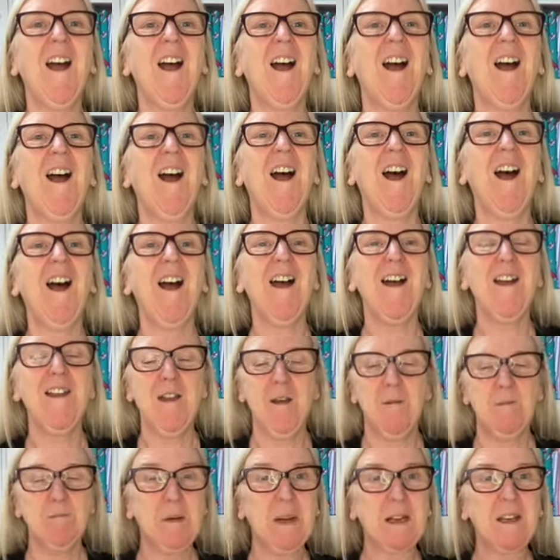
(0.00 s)
Hi,
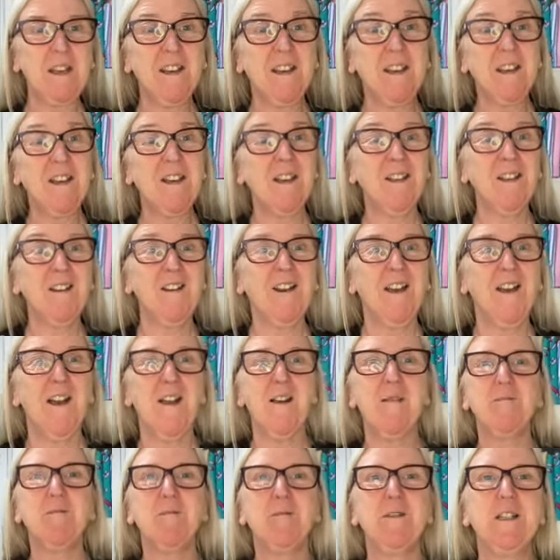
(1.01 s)
I'm back
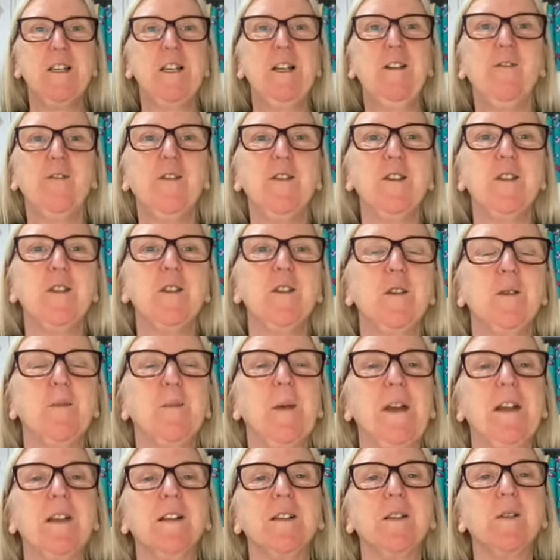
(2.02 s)
again. Delivery's just
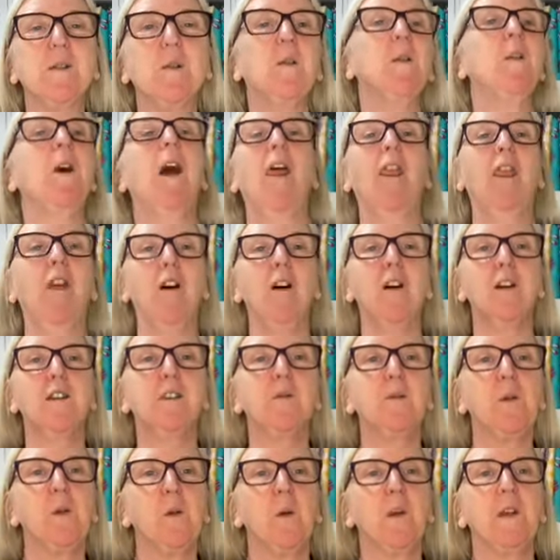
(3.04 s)
been, so I thought I'd
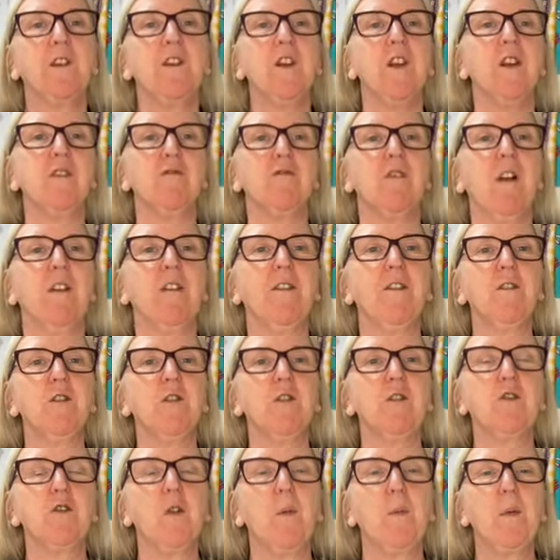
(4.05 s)
do a quick change rather than
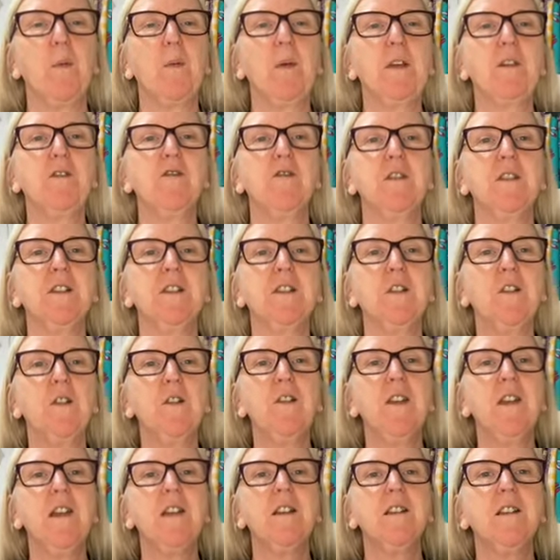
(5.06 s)
just drop the picture in. So
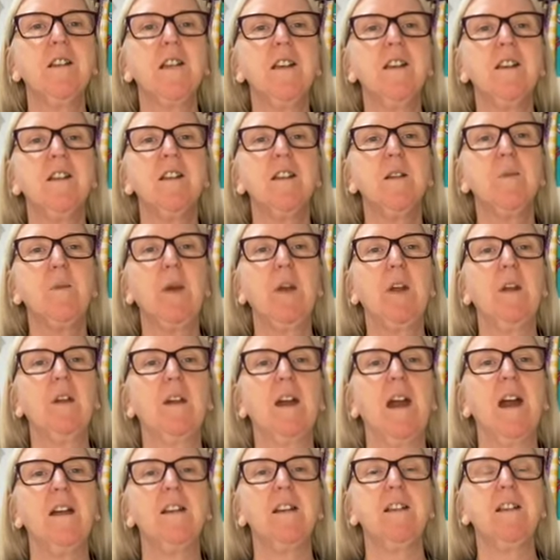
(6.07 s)
this is the pearl
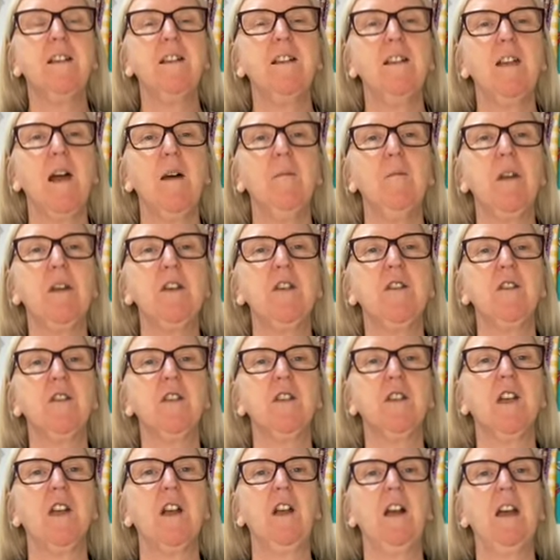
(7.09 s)
cardigan that I
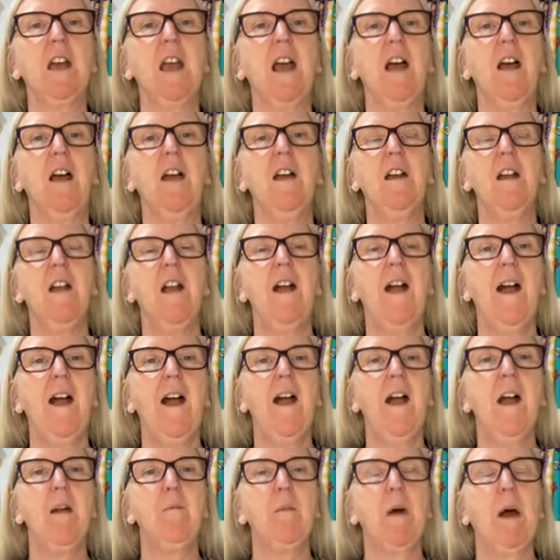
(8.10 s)
mentioned earlier.
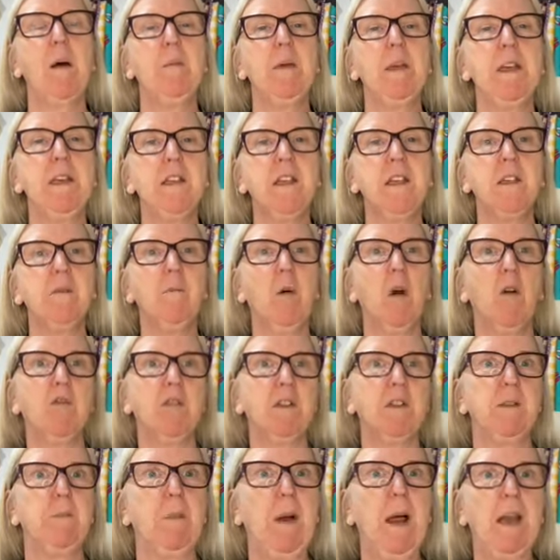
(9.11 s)
I made it more
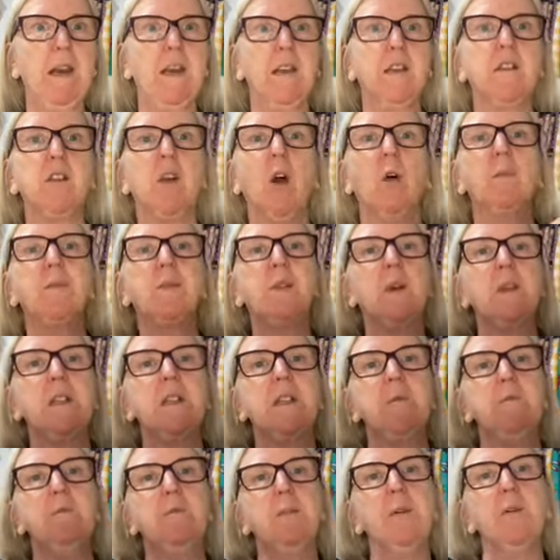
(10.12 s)
as a ballet top, so I
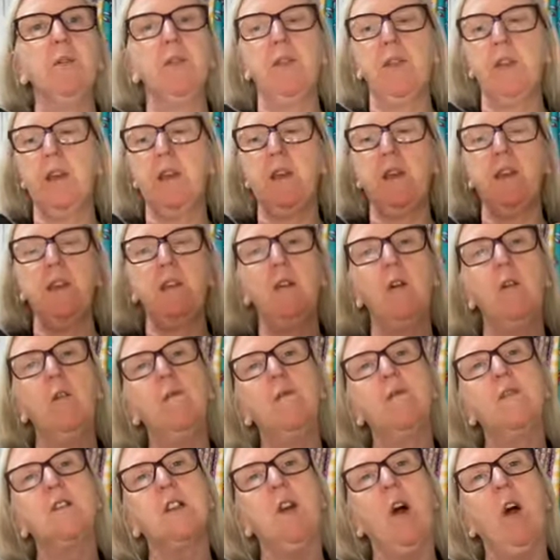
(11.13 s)
didn't put the
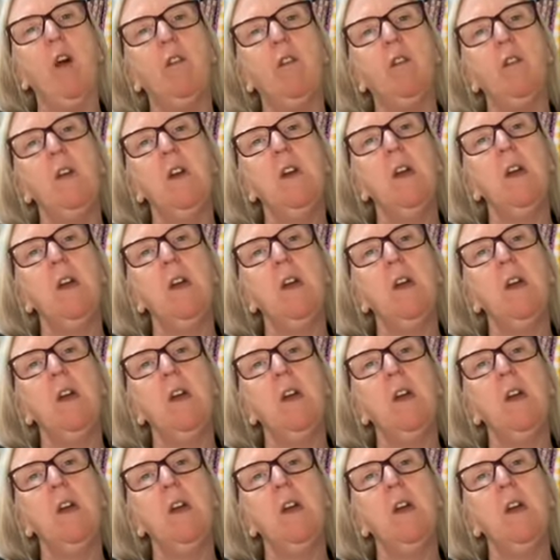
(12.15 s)
cuffs on.